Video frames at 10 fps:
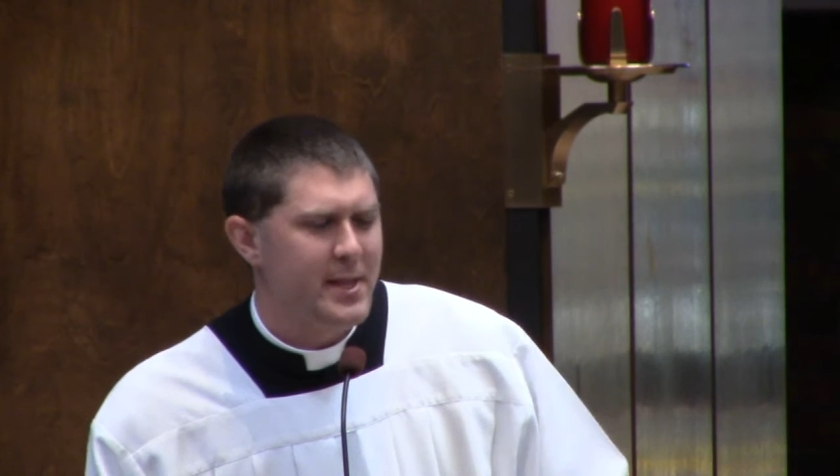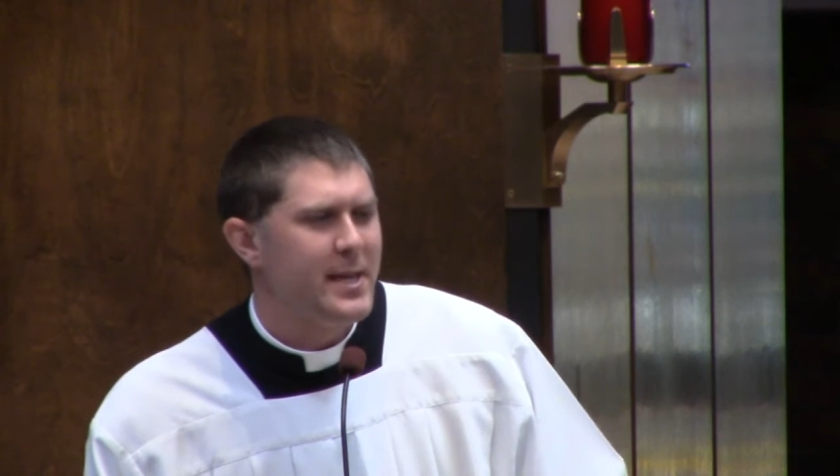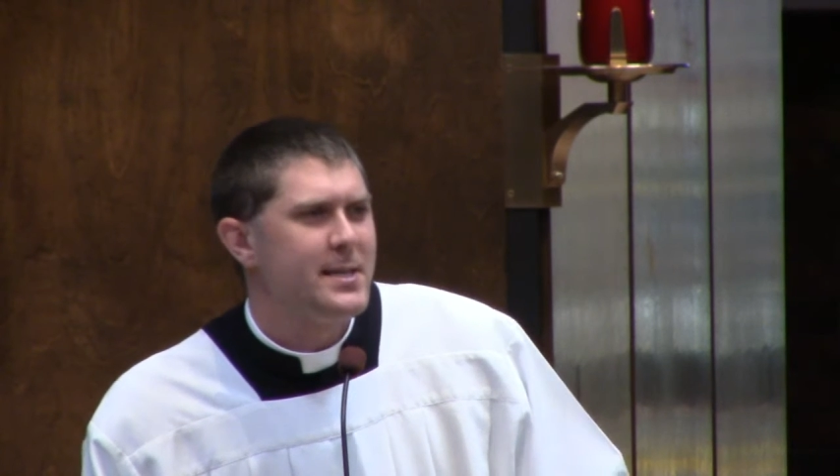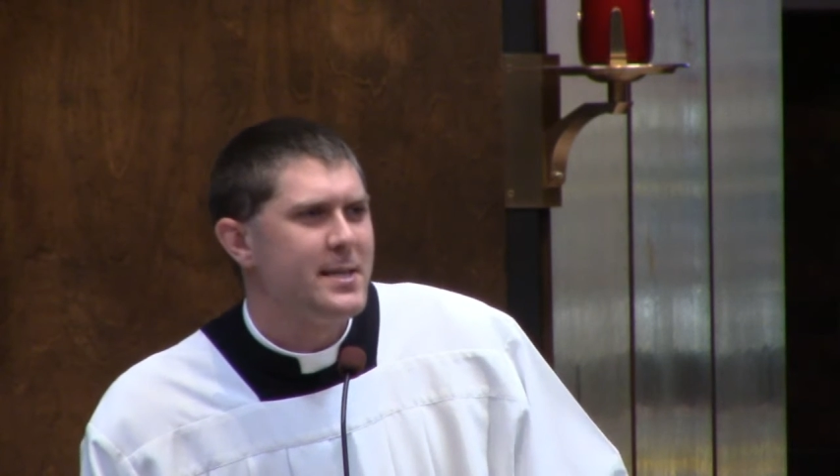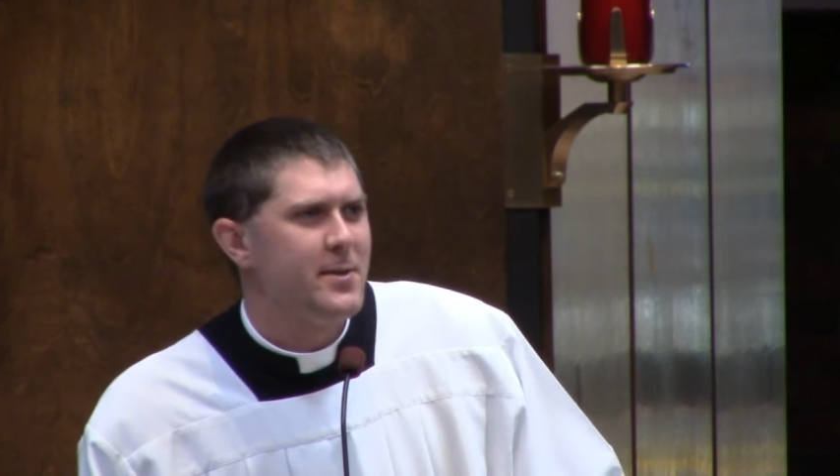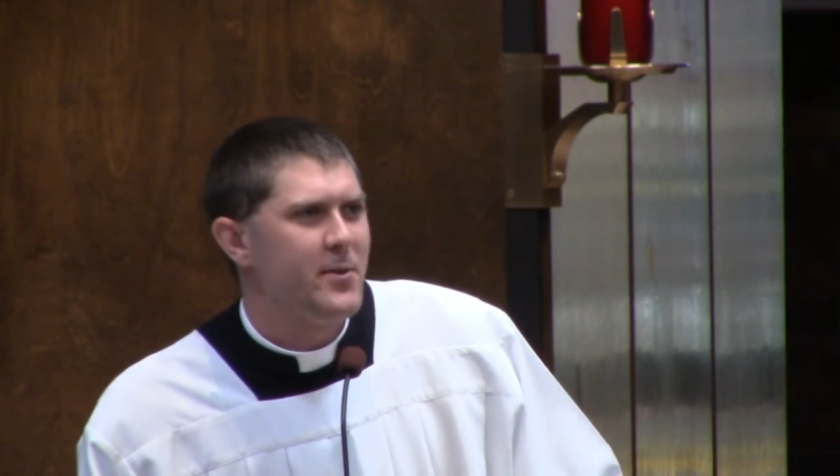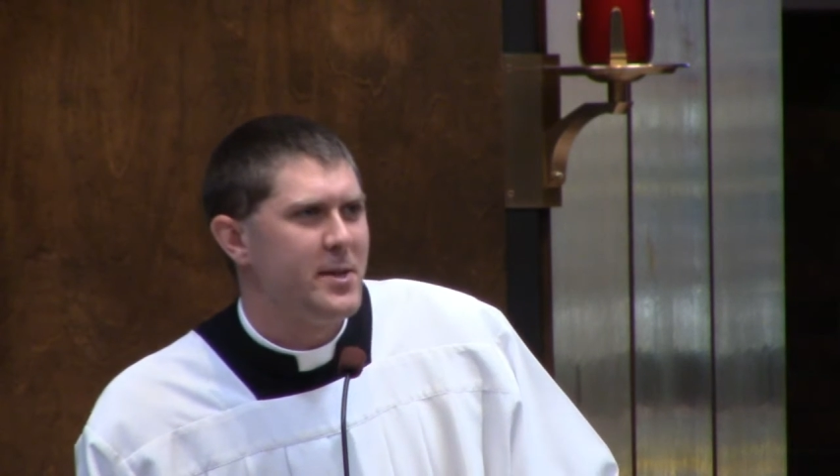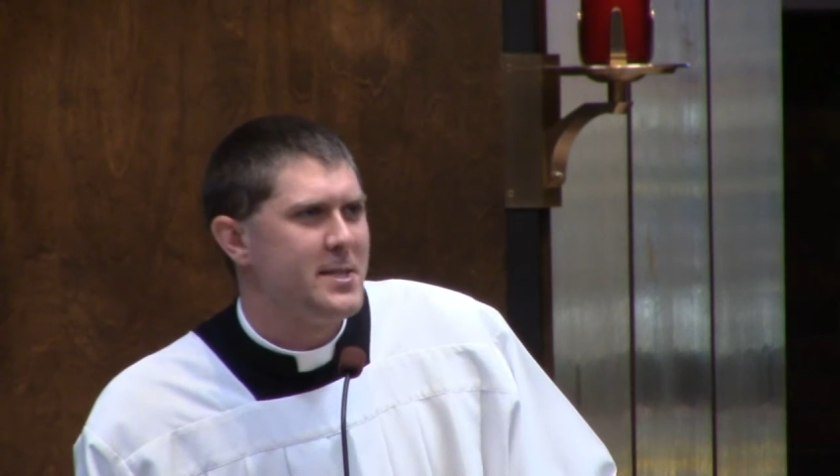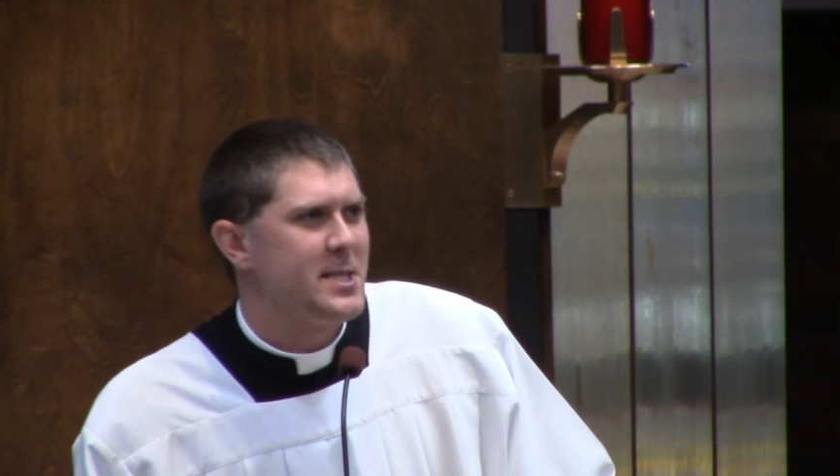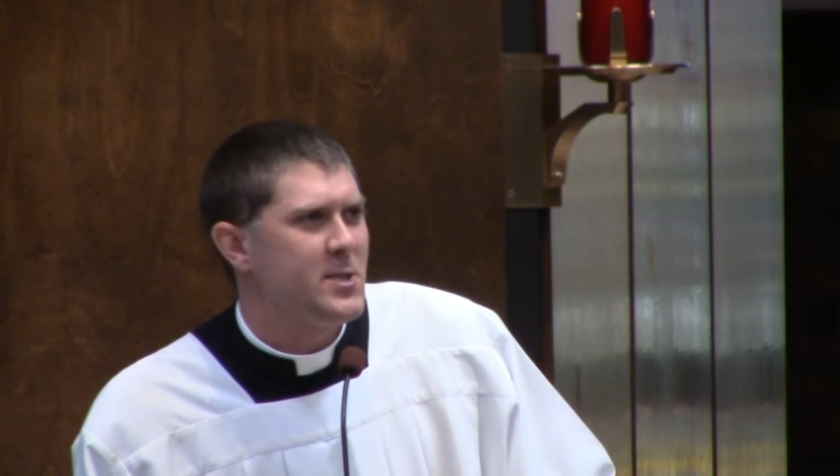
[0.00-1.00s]
things at, the,
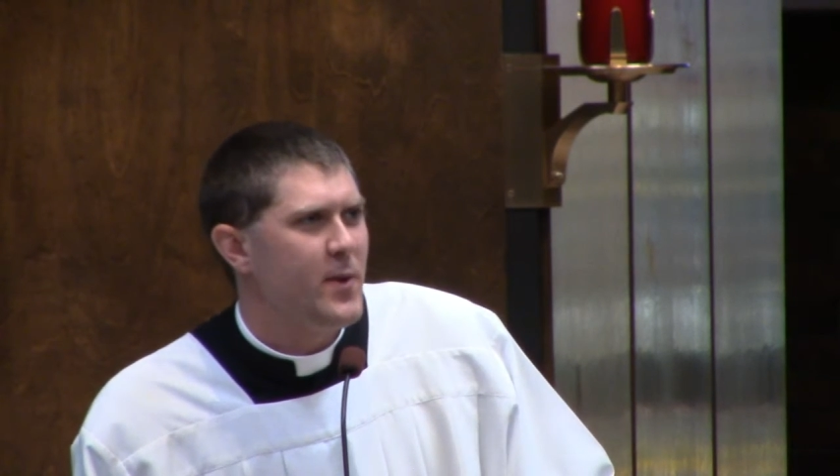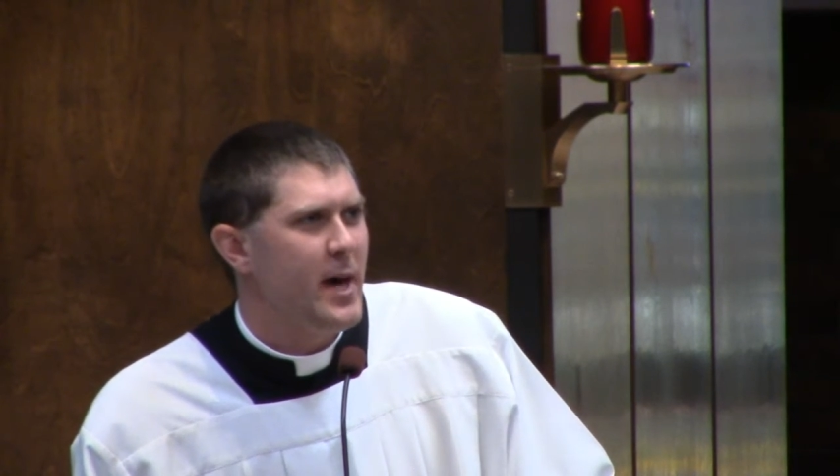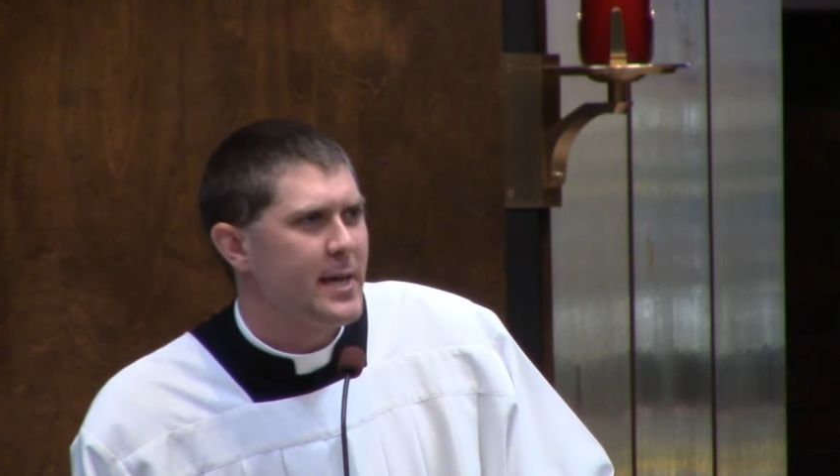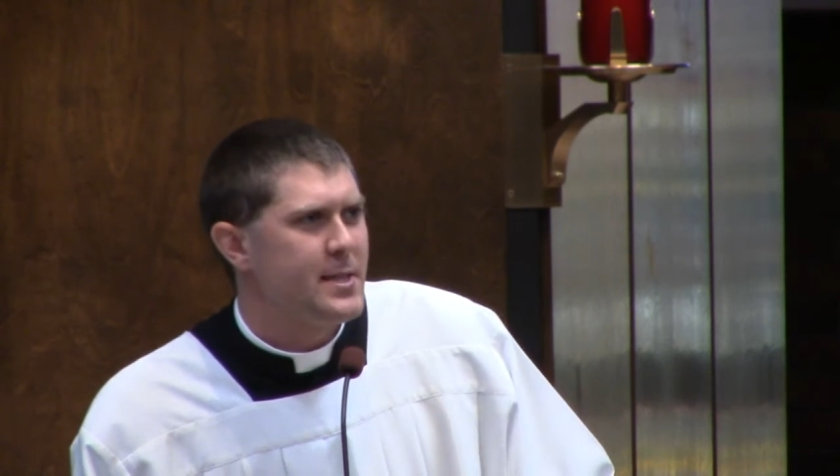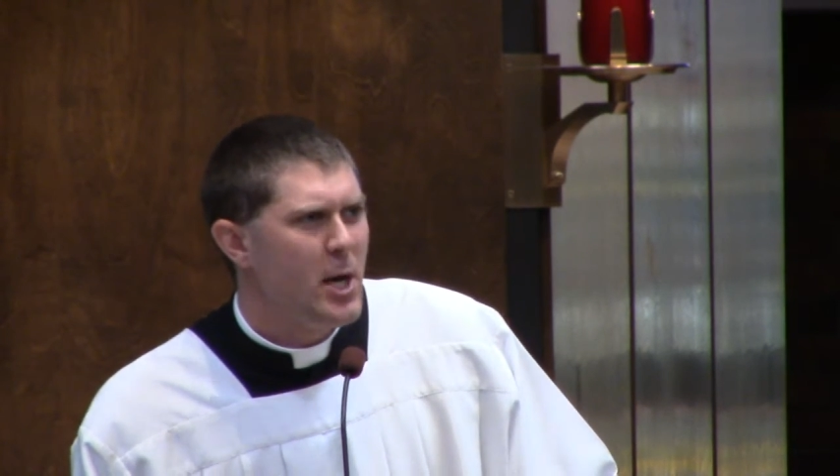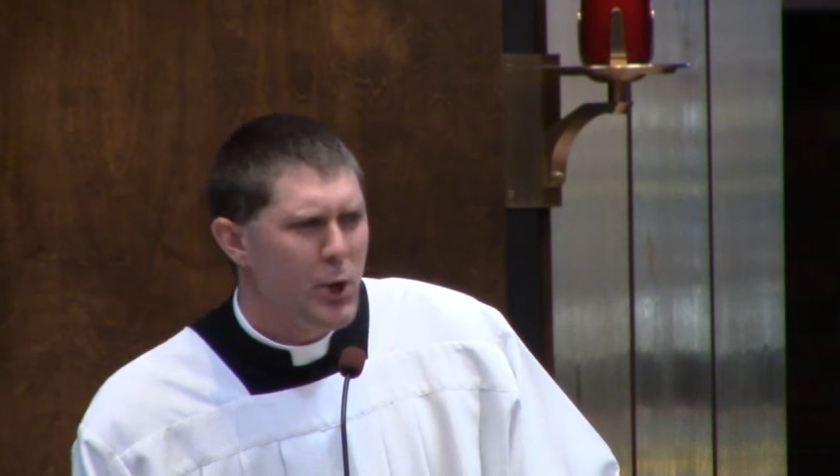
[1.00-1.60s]
at Six Flags,